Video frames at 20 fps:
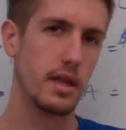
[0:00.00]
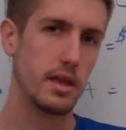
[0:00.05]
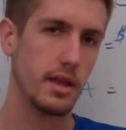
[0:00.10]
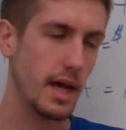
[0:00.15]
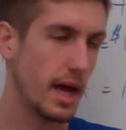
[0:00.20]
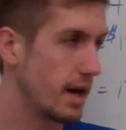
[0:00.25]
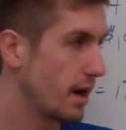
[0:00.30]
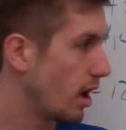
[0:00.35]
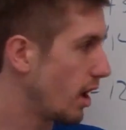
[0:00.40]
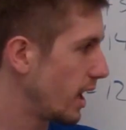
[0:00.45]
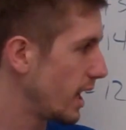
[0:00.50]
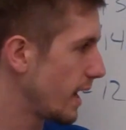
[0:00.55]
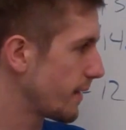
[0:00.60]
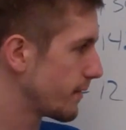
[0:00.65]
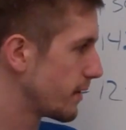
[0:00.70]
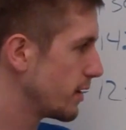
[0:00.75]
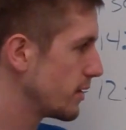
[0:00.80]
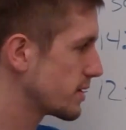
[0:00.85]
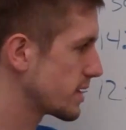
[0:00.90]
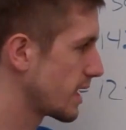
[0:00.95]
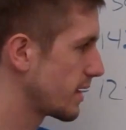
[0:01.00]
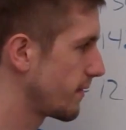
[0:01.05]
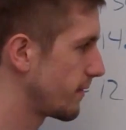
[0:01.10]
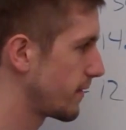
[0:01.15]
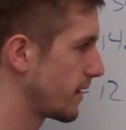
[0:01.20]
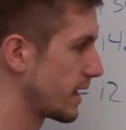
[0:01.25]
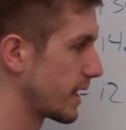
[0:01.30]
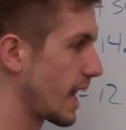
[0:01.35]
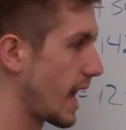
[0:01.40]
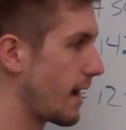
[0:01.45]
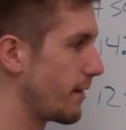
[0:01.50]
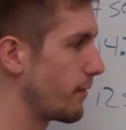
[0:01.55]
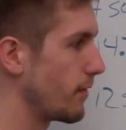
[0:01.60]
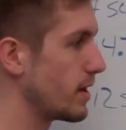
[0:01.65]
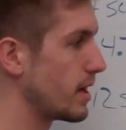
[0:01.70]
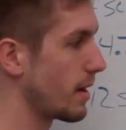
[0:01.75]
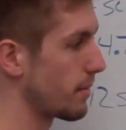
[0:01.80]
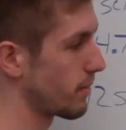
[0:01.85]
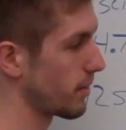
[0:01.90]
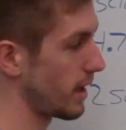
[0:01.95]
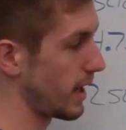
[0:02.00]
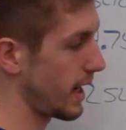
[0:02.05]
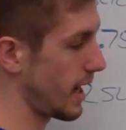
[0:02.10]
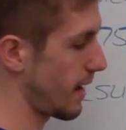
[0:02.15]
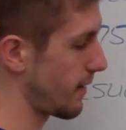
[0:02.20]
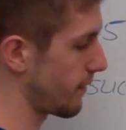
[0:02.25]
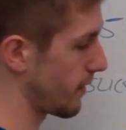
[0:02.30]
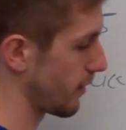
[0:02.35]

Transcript: Then all I have to do is I have to take every number that I have